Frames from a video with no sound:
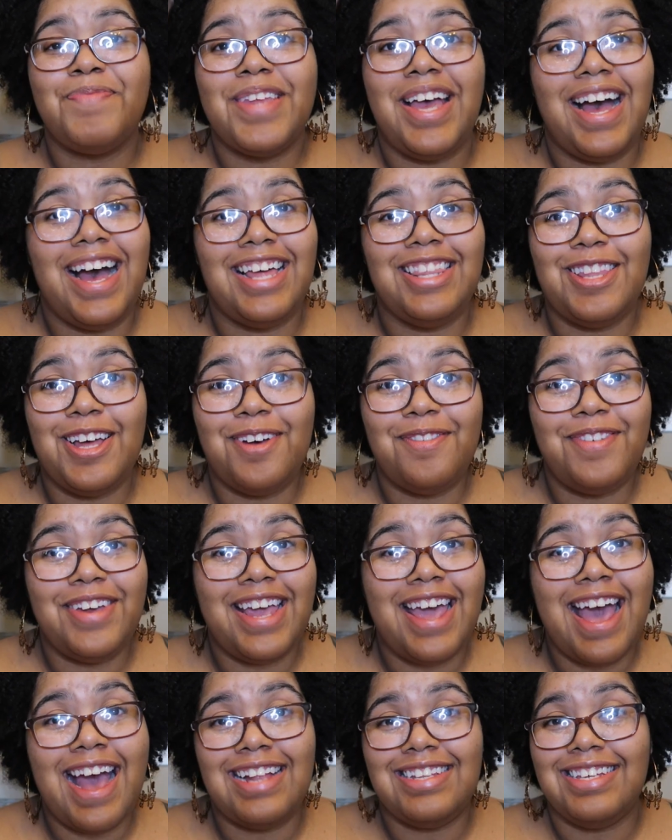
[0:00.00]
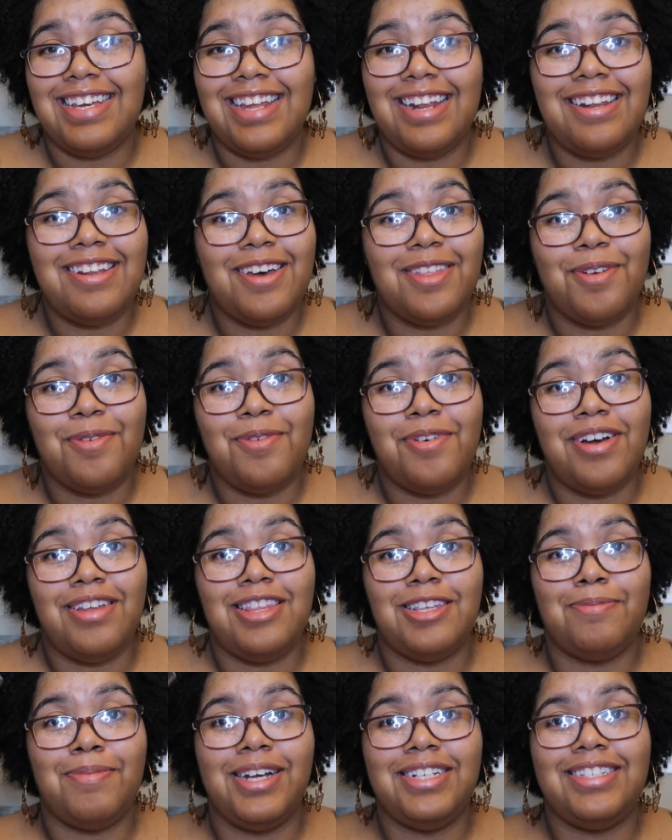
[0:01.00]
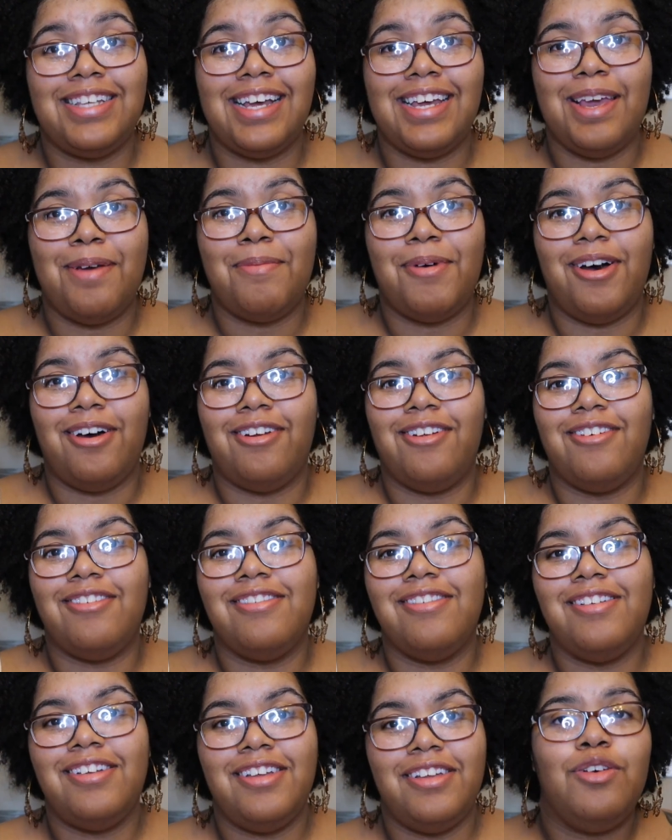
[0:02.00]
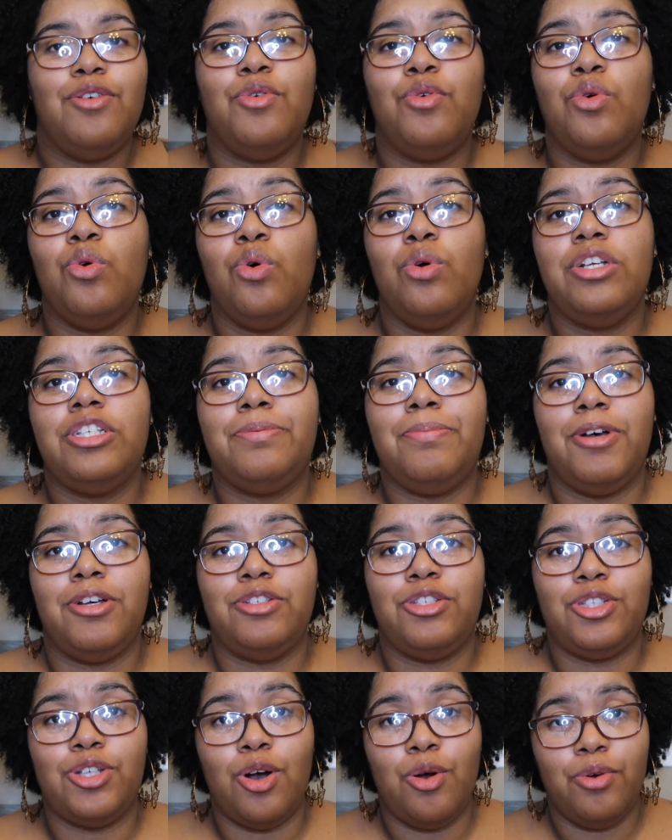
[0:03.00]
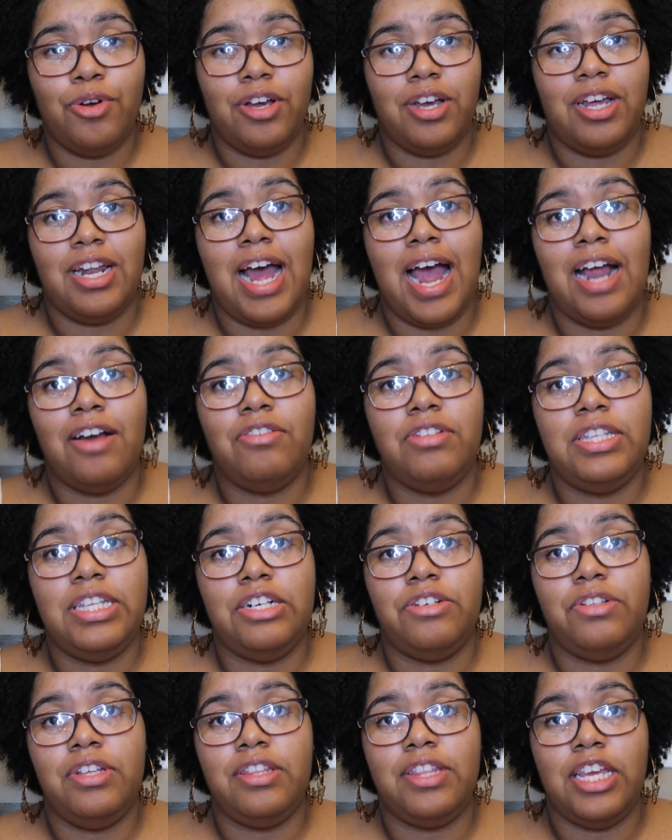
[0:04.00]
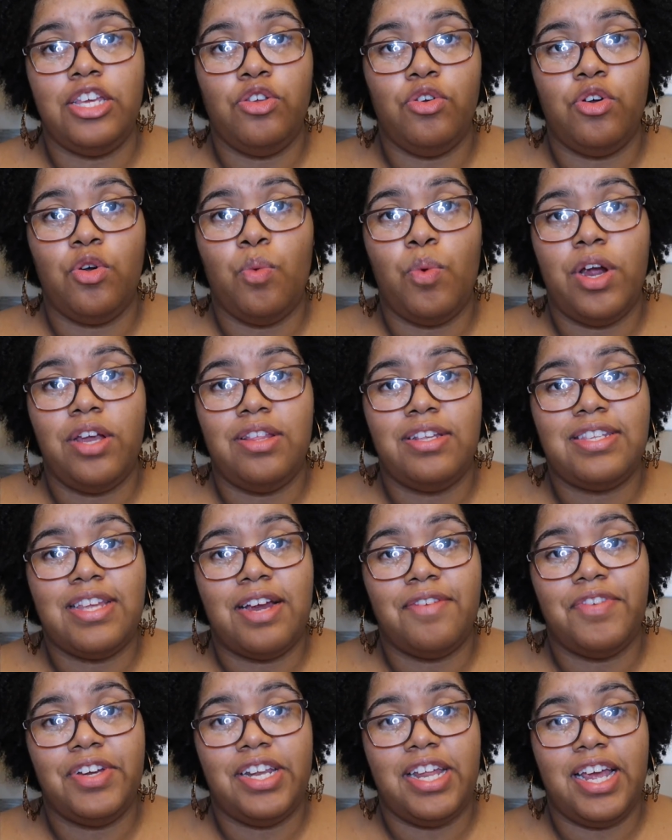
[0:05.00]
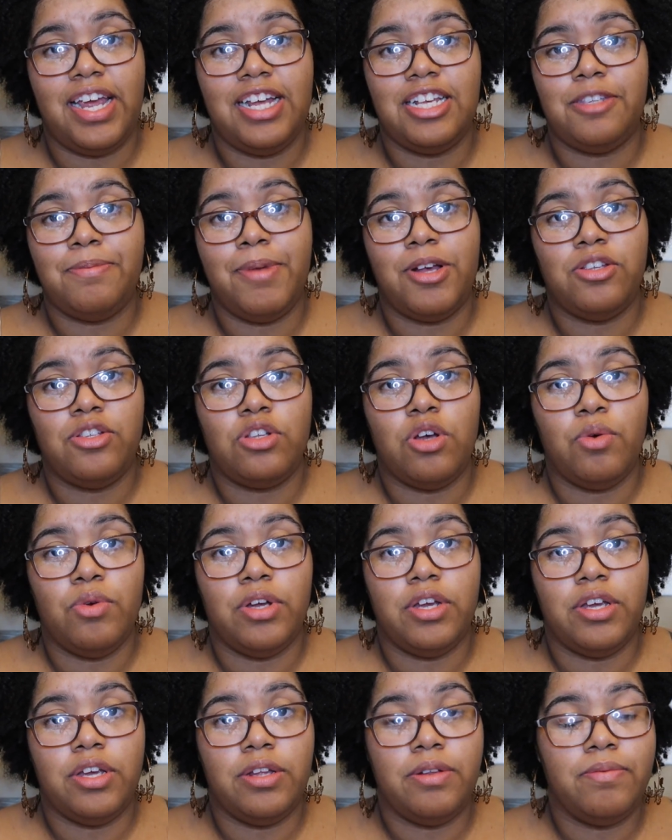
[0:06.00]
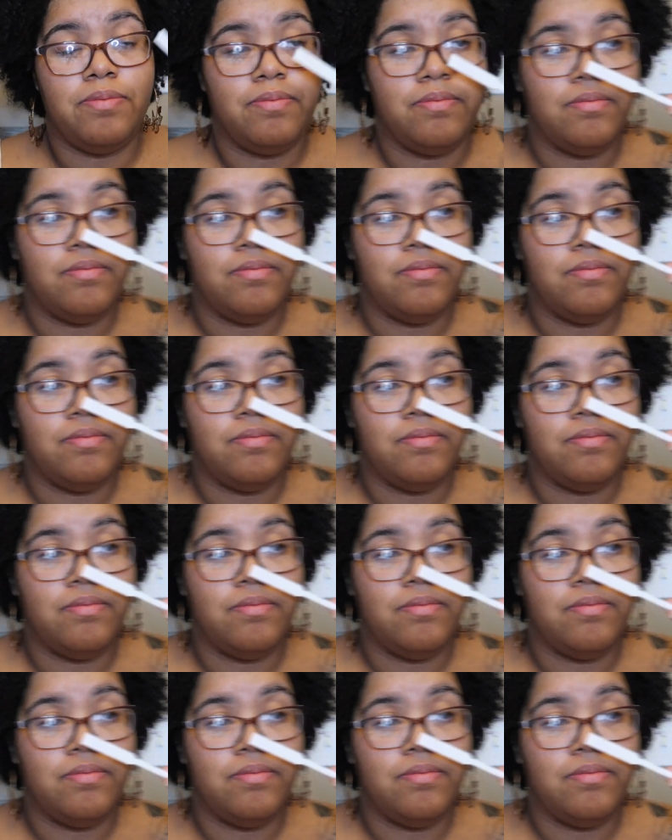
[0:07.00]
I love it. Had to get another one. This is my second bottle. Oh, it smells so good. I literally think you could wear this every day. It smells so good.